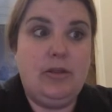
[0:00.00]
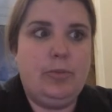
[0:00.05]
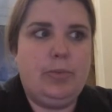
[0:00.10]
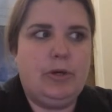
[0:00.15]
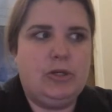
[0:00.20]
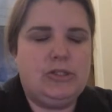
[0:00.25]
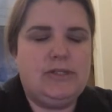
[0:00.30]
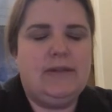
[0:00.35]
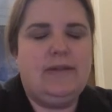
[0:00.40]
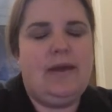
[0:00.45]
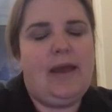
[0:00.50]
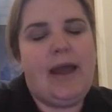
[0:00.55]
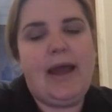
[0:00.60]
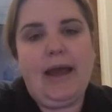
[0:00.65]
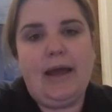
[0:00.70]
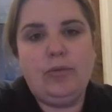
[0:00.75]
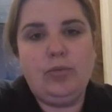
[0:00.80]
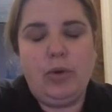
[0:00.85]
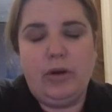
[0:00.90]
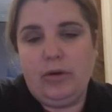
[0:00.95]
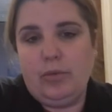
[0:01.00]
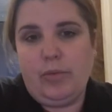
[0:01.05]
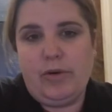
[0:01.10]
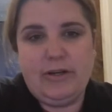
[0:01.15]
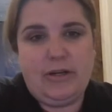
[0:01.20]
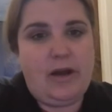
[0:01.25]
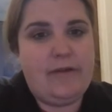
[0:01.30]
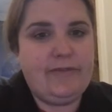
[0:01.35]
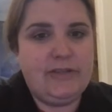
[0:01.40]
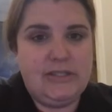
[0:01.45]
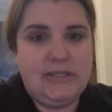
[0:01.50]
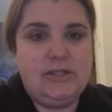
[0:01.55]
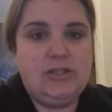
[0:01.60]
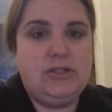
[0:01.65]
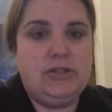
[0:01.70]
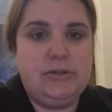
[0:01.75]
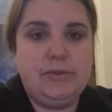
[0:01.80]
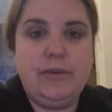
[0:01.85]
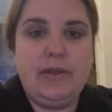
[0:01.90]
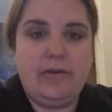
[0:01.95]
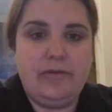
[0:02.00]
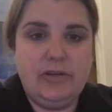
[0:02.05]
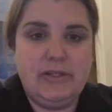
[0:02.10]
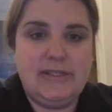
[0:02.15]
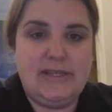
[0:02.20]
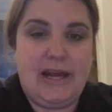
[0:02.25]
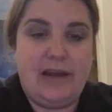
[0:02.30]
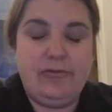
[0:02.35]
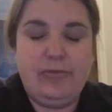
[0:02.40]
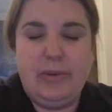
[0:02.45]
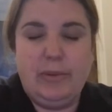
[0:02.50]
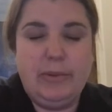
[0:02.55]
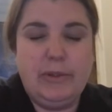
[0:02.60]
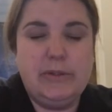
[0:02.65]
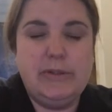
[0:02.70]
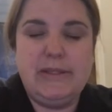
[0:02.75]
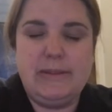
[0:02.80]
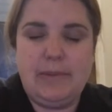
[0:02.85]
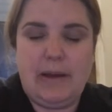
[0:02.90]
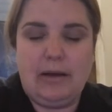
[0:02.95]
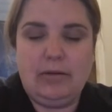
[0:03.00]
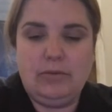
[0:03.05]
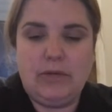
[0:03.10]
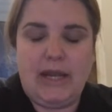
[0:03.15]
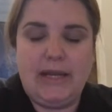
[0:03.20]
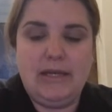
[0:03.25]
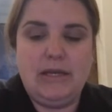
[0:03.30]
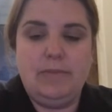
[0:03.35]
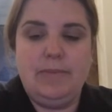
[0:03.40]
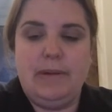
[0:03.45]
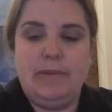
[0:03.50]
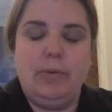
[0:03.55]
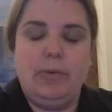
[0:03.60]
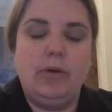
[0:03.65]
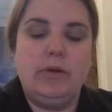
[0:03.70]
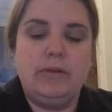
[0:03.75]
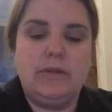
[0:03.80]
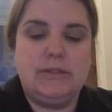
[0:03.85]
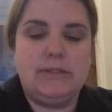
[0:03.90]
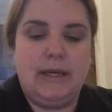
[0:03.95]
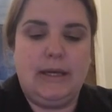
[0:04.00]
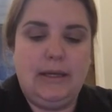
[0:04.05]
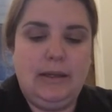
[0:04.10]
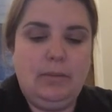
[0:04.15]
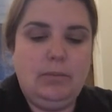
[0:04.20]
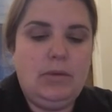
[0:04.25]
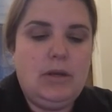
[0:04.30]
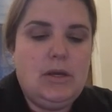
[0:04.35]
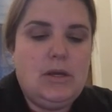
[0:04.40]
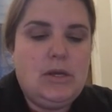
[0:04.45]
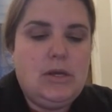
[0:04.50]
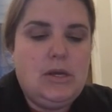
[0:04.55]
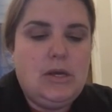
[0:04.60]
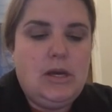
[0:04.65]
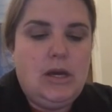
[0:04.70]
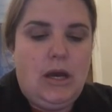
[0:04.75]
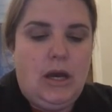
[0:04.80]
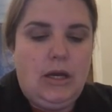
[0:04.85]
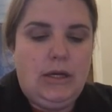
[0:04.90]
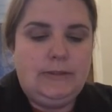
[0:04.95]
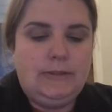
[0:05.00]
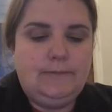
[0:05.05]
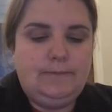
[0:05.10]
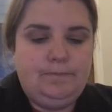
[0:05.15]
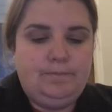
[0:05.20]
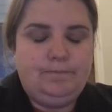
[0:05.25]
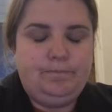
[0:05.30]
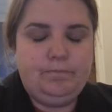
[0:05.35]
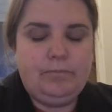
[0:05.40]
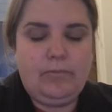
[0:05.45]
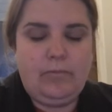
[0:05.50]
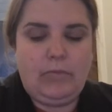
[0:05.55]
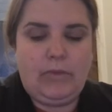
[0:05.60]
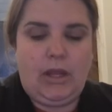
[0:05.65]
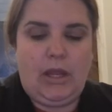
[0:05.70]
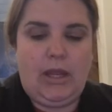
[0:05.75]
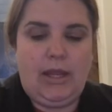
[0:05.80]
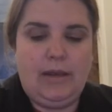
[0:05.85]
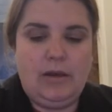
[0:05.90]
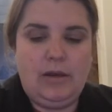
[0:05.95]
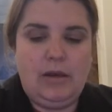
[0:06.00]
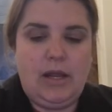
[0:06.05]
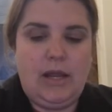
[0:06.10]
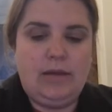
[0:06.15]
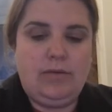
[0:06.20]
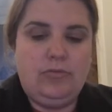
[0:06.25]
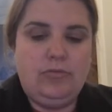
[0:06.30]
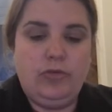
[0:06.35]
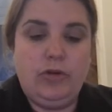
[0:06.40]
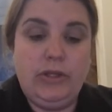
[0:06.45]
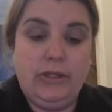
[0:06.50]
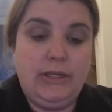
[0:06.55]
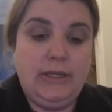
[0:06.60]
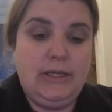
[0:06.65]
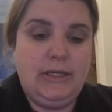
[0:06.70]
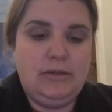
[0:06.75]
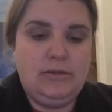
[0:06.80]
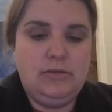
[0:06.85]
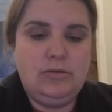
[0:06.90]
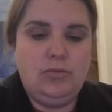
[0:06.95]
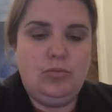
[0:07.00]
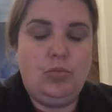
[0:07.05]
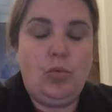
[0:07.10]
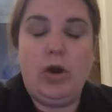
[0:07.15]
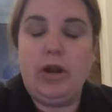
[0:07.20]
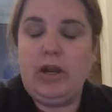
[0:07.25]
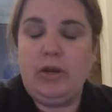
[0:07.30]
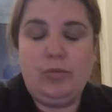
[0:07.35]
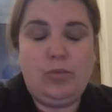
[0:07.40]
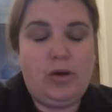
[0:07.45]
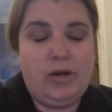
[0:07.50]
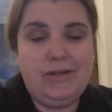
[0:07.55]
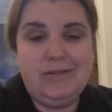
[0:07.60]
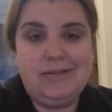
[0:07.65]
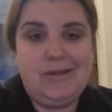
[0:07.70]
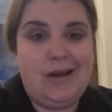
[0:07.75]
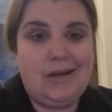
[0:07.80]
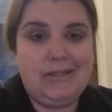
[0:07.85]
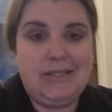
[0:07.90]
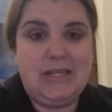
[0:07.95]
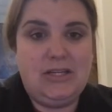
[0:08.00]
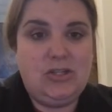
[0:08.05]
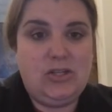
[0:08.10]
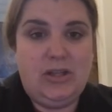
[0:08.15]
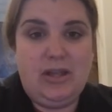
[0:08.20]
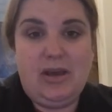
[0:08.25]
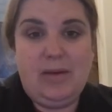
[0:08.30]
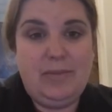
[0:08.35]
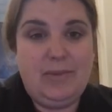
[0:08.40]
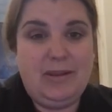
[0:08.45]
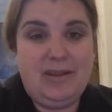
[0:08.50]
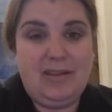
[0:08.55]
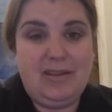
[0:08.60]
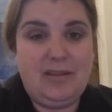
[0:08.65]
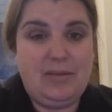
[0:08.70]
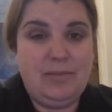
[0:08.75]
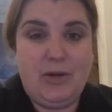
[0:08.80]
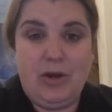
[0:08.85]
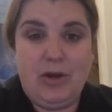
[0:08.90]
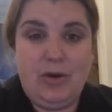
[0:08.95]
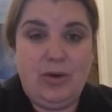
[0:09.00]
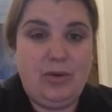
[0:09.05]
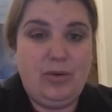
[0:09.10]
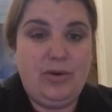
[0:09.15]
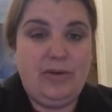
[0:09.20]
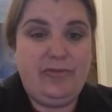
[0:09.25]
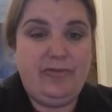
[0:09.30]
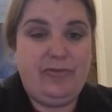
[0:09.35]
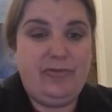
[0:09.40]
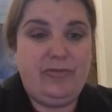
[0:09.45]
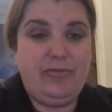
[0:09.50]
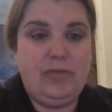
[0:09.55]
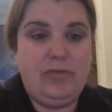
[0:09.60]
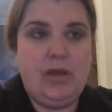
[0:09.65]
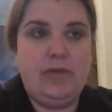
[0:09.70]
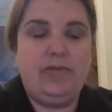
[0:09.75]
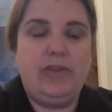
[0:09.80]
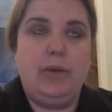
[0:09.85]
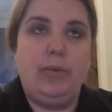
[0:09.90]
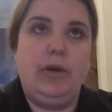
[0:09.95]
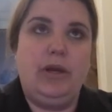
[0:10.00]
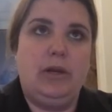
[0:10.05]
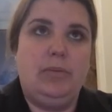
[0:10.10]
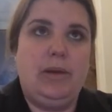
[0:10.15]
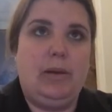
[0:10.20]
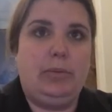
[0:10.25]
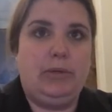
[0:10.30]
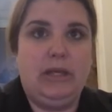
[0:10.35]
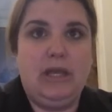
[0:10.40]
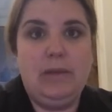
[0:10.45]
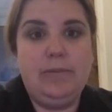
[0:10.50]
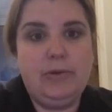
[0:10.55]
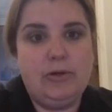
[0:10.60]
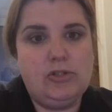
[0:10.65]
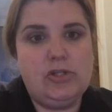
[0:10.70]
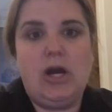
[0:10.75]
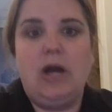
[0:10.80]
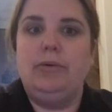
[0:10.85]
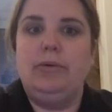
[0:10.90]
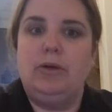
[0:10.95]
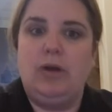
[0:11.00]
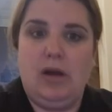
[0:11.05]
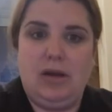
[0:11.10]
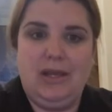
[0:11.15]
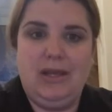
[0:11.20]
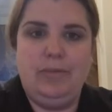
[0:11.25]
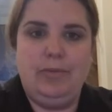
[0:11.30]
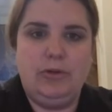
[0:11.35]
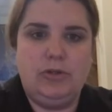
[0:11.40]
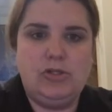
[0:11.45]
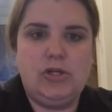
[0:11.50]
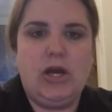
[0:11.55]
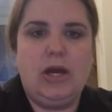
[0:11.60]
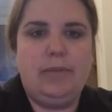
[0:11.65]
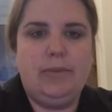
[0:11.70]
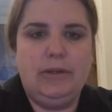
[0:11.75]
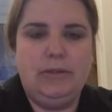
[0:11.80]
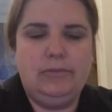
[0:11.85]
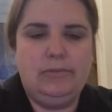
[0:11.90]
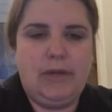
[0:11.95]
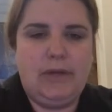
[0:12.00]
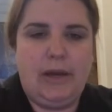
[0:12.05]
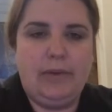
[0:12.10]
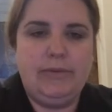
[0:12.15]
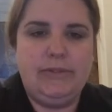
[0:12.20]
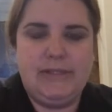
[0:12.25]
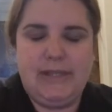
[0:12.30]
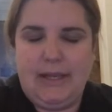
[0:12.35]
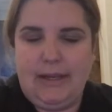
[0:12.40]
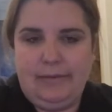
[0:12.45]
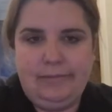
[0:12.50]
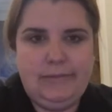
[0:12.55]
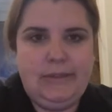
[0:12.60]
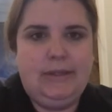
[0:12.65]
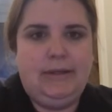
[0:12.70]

person that had one-on-one conversations with every staff member. It was about 90 people at the time. Um, and really one-on-one talk to each of them and let them know if they were going to be able to keep their job or not keep their job. And I would say